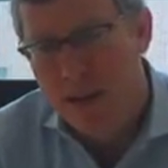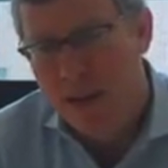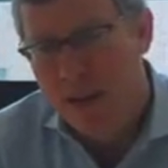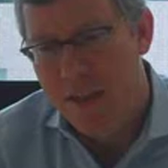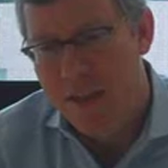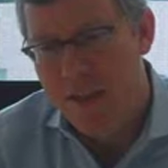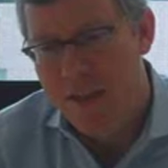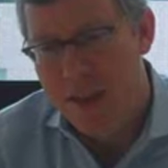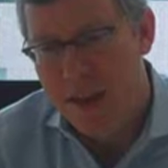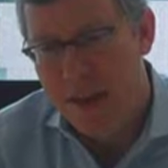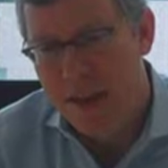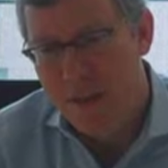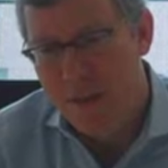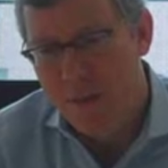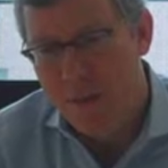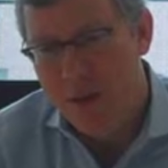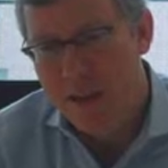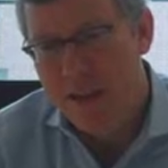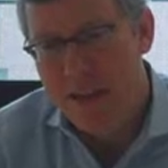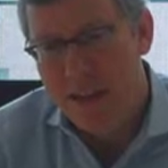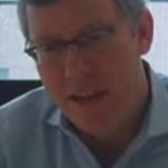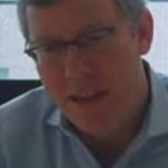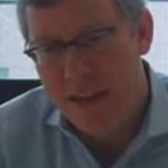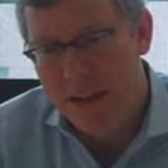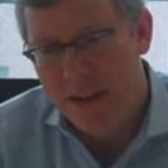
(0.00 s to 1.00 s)
And then we
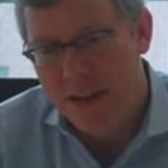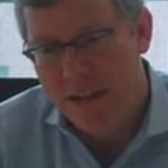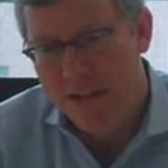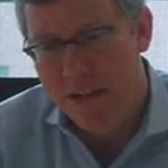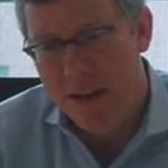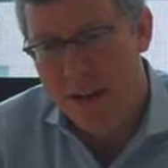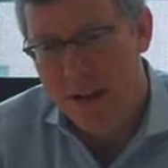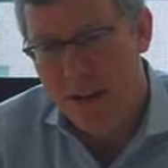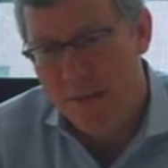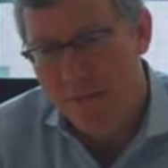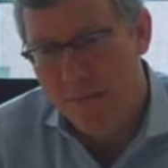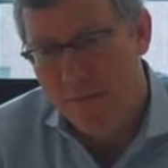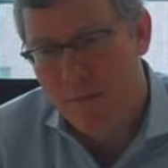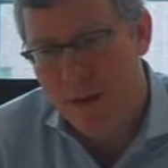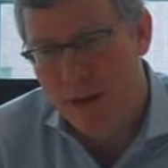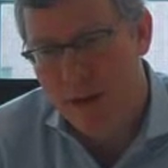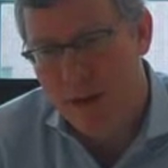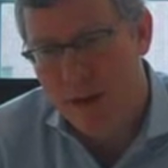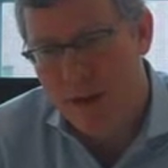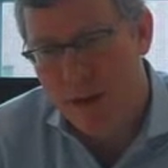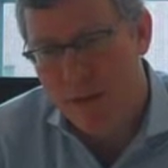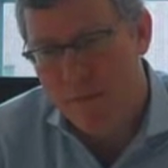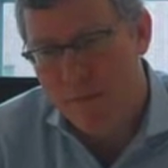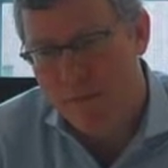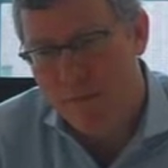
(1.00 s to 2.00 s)
needed some
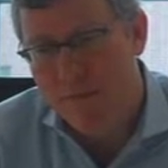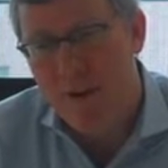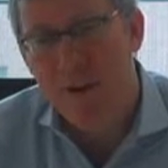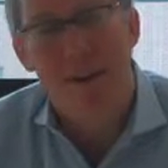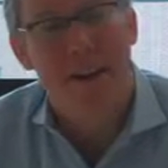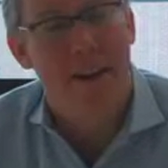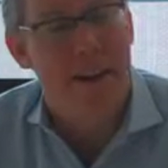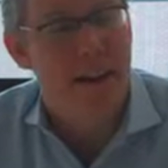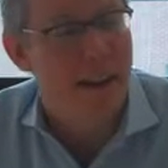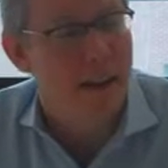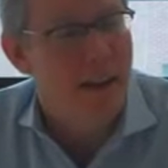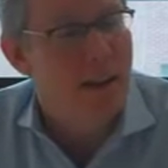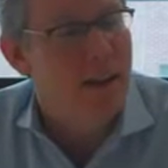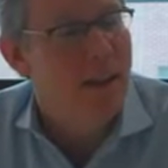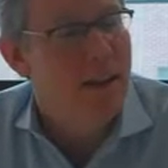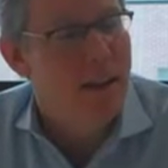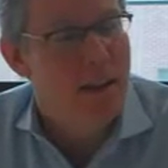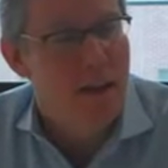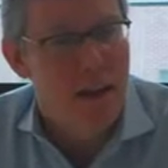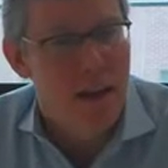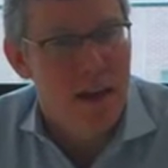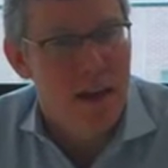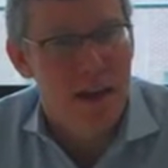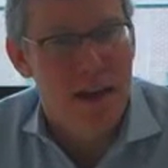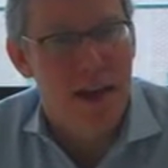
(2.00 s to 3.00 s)
funding.
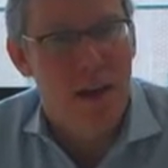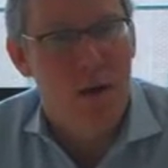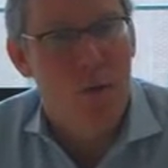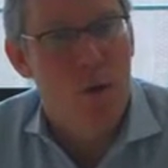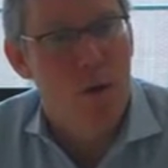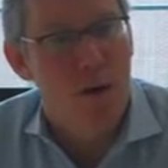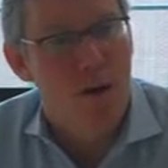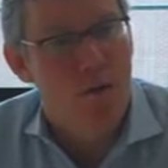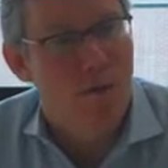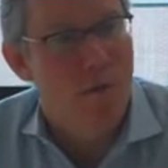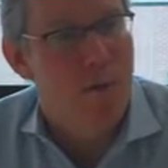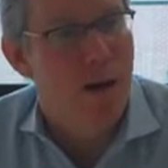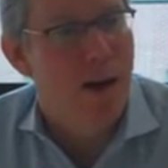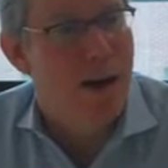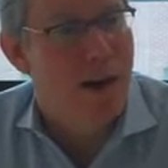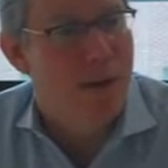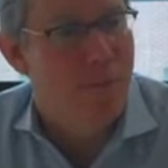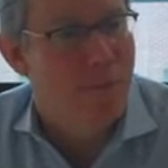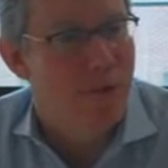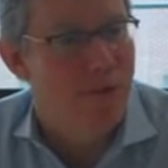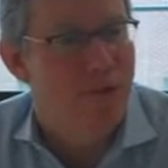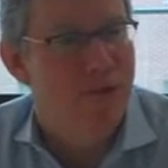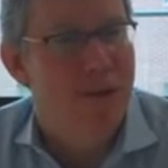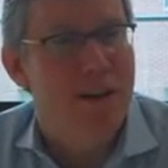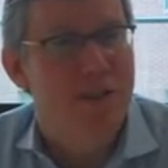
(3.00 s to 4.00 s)
And one of my
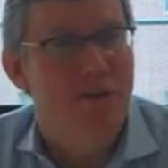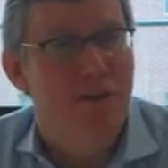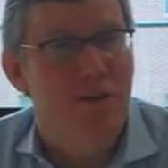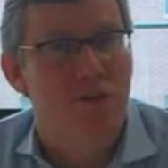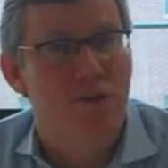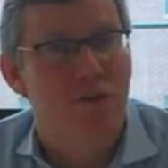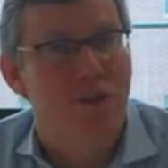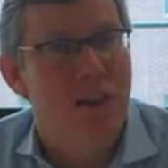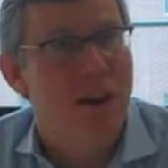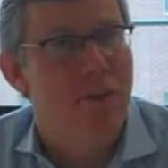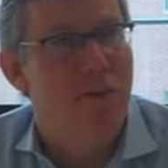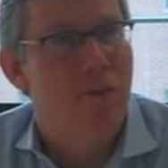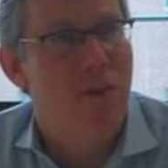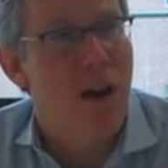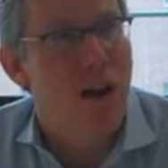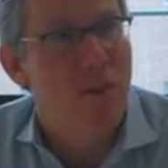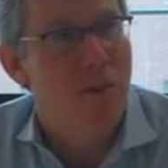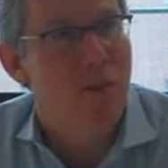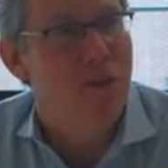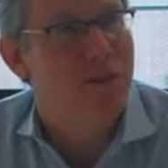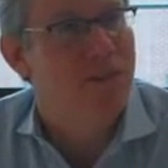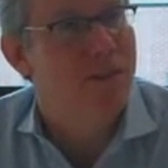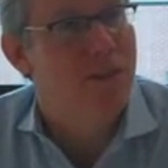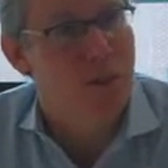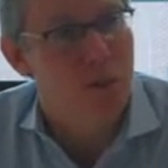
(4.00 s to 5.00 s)
professors, Ed
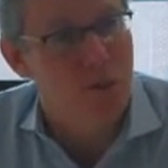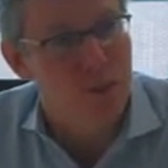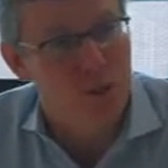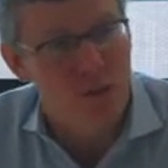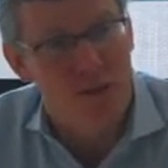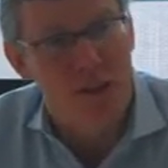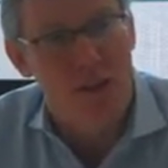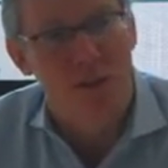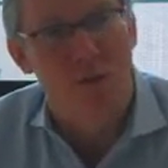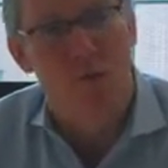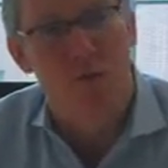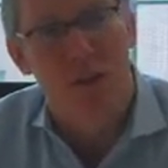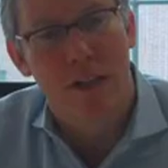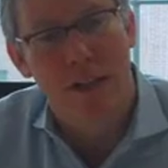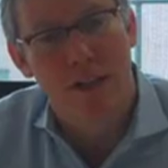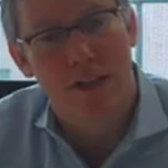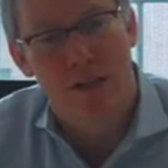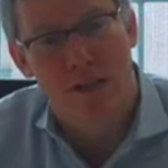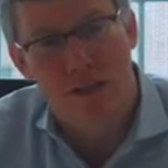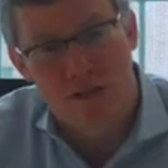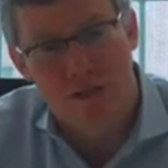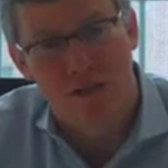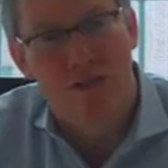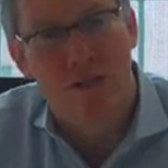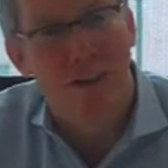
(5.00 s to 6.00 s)
Roberts, he was the
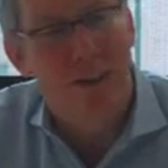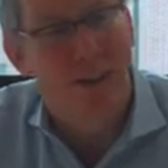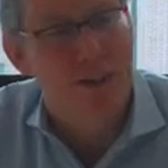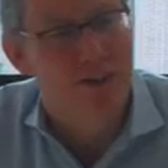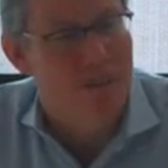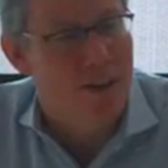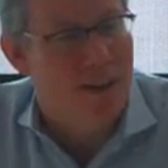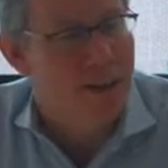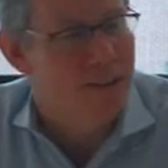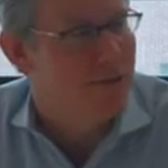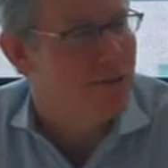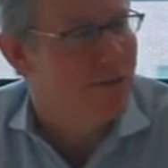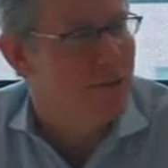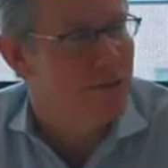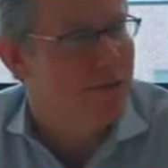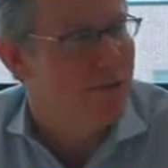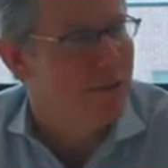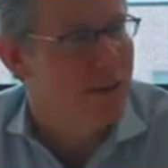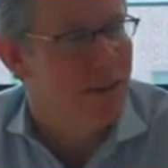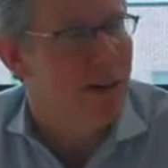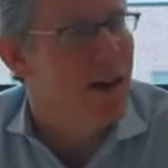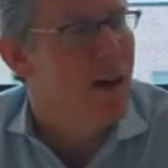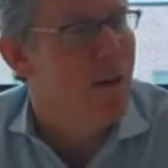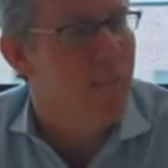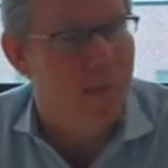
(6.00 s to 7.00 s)
original seed investor
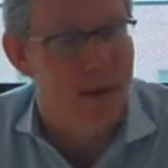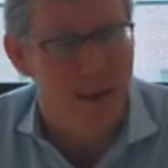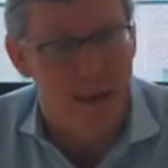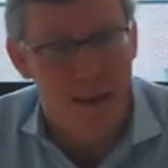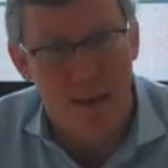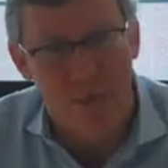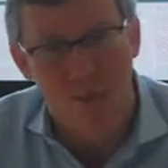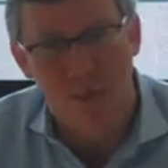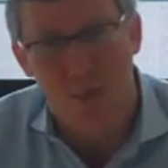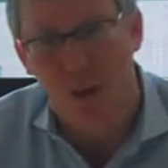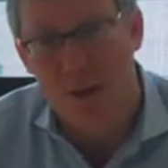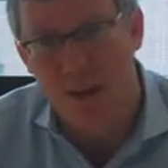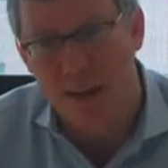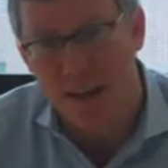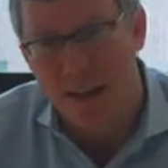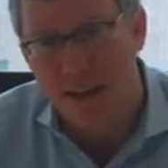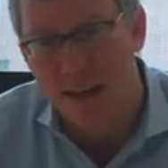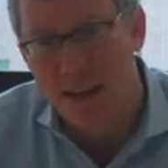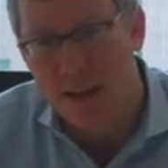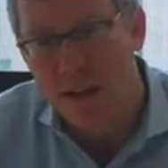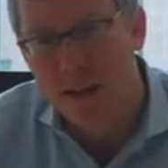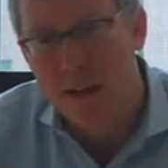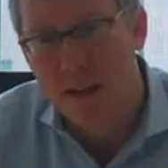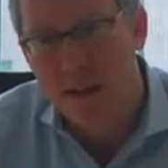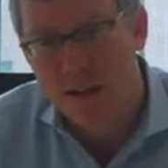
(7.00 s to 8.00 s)
for the company. He put
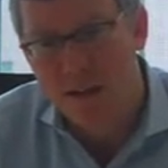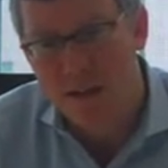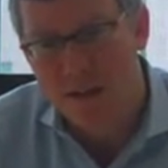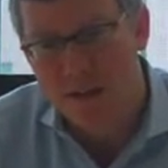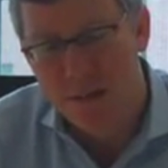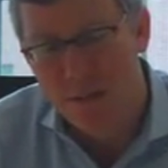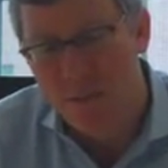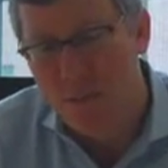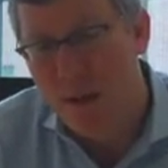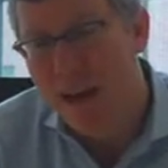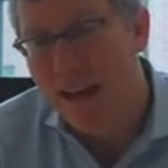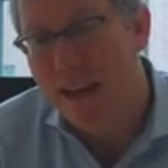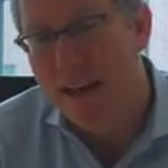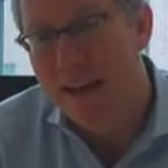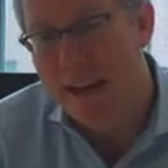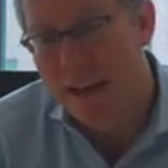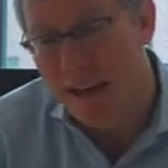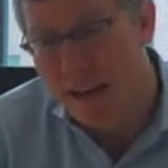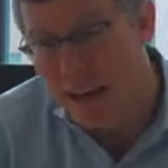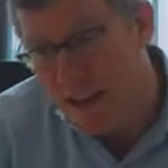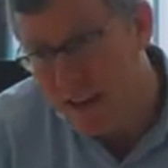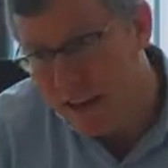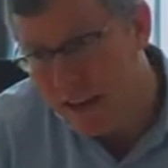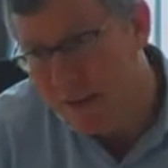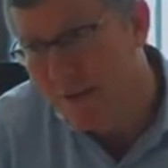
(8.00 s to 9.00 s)
in some money,
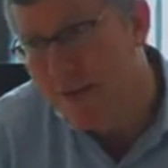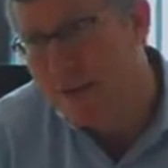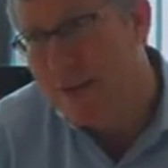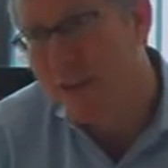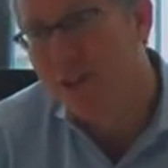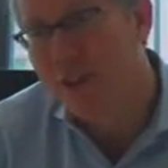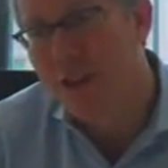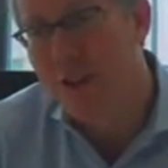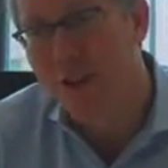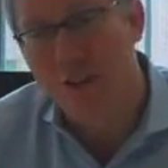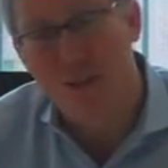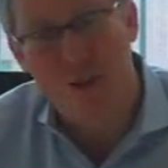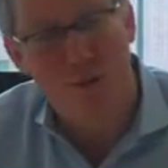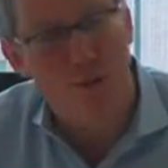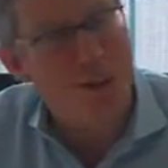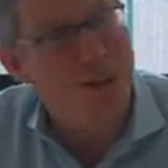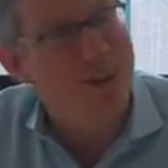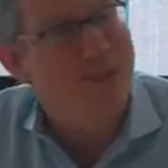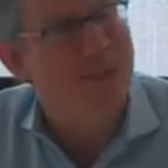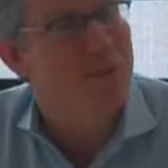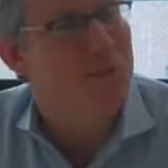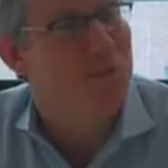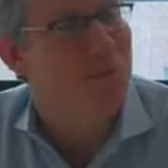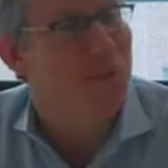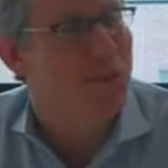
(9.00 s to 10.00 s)
and he convinced all his
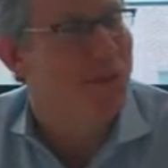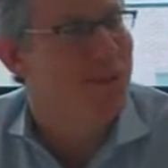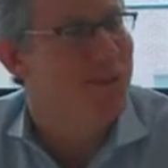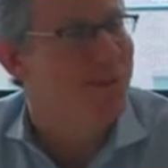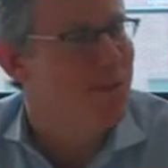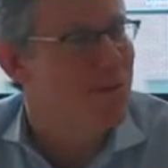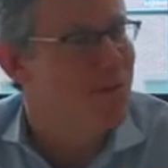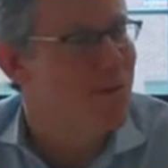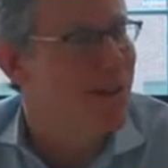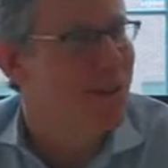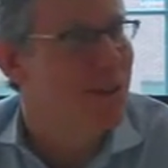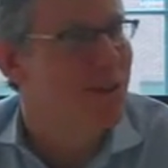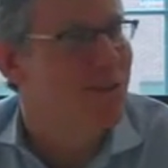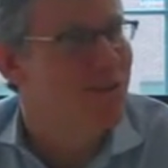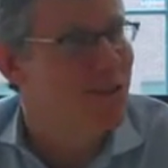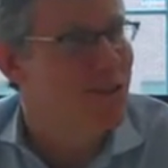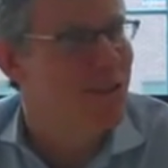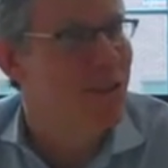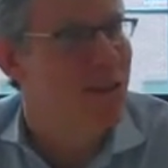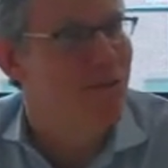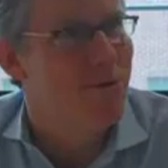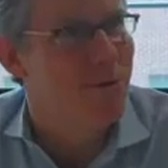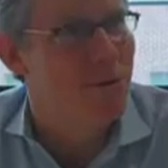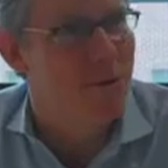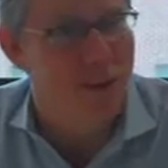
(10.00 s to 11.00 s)
friends to put in some money, so
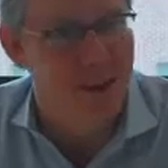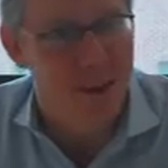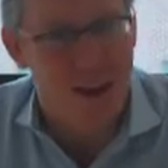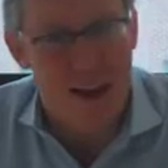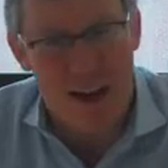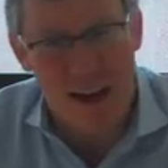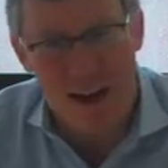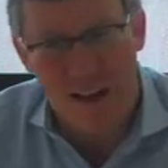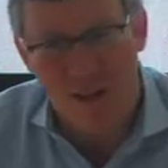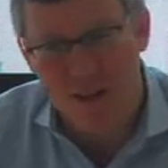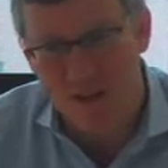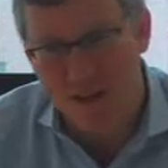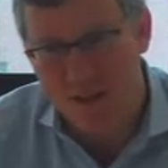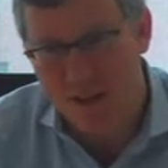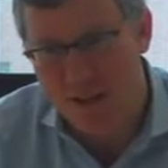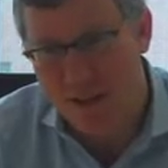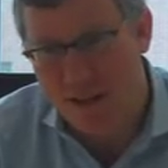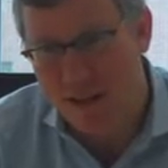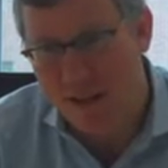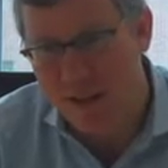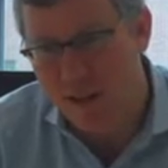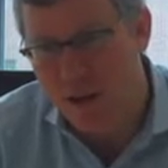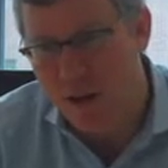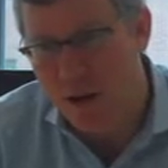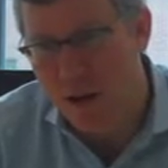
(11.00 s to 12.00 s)
that really got us
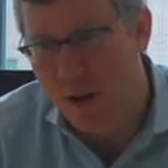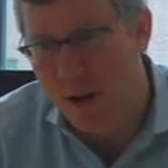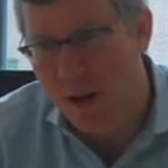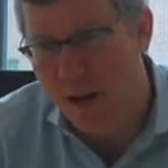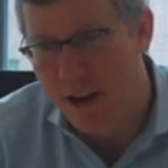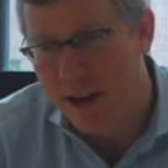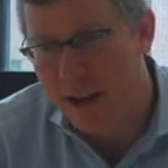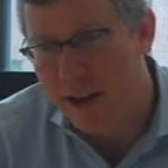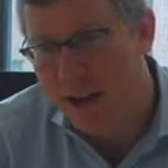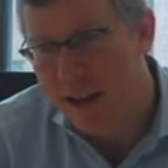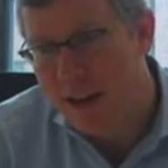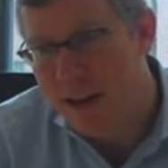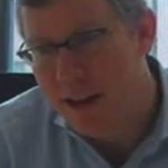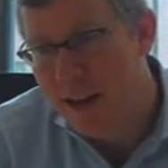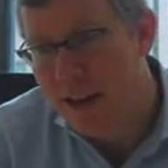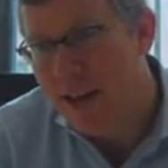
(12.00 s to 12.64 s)
going.